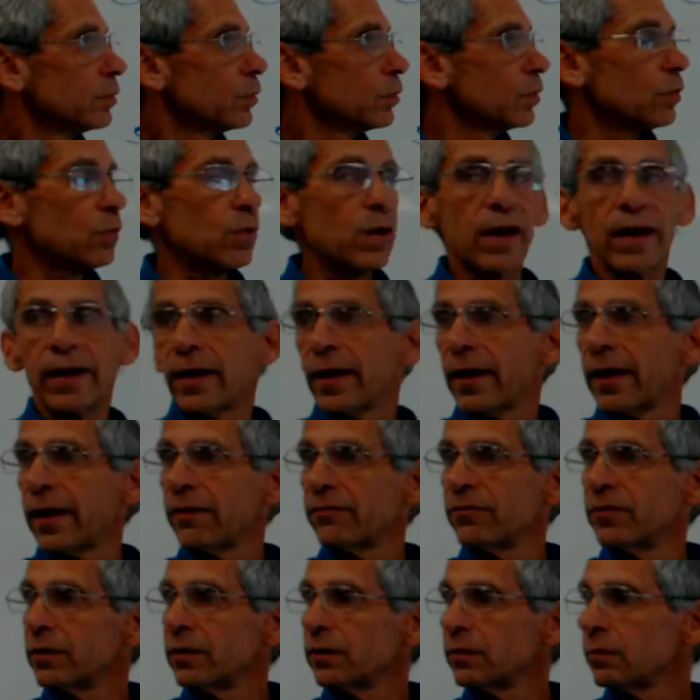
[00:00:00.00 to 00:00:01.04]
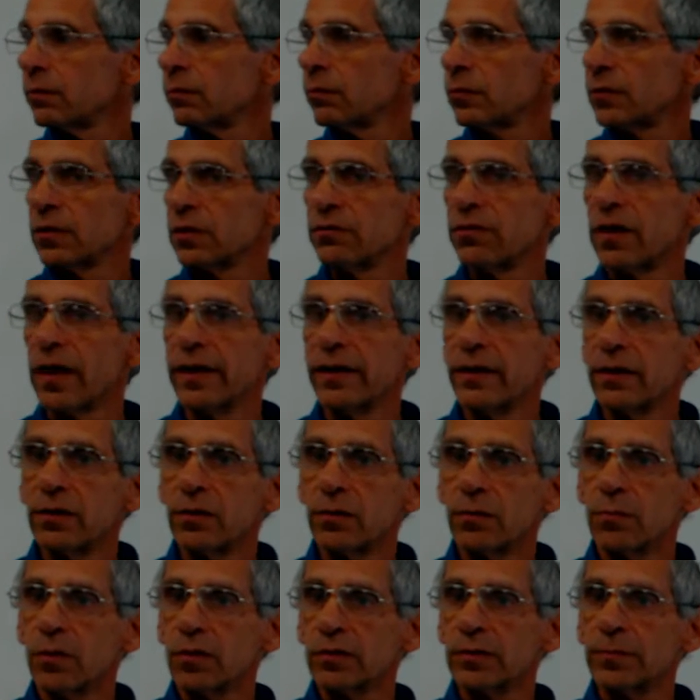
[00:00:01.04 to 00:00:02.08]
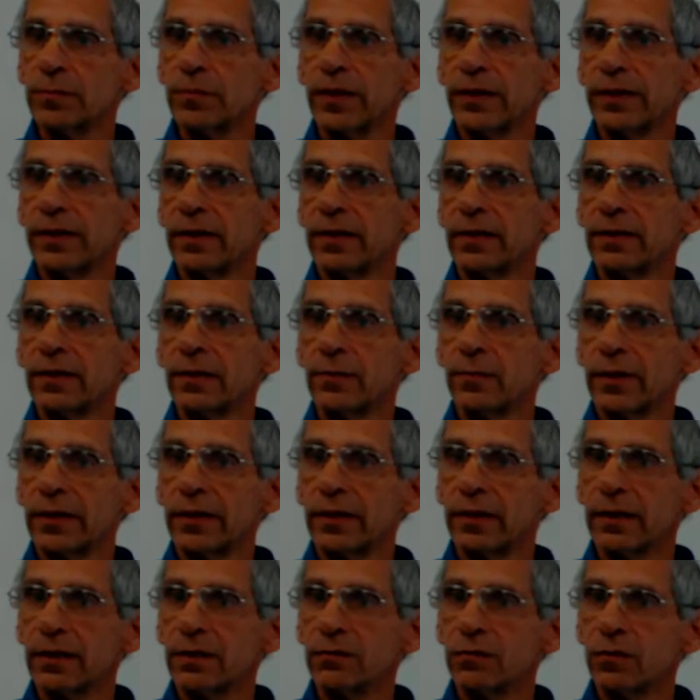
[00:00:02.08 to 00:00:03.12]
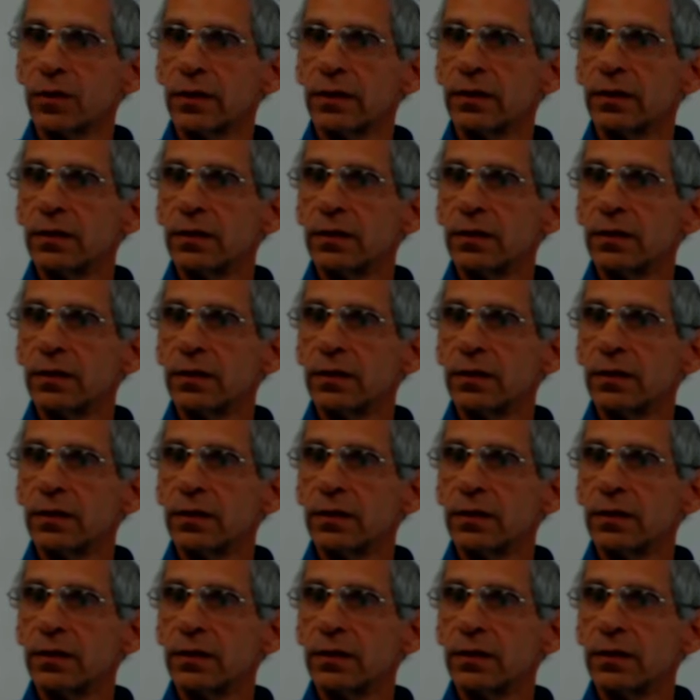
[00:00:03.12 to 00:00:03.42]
Well, why? I haven't divided or multiplied anything by negative 1.